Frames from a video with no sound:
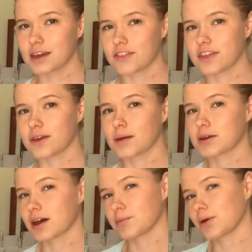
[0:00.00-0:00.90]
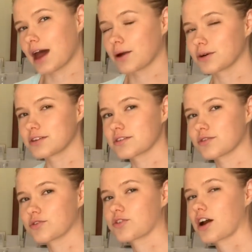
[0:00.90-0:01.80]
I think I'm a couple hours
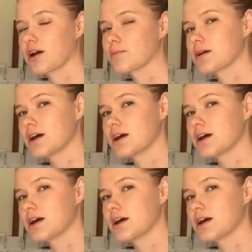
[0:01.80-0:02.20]
from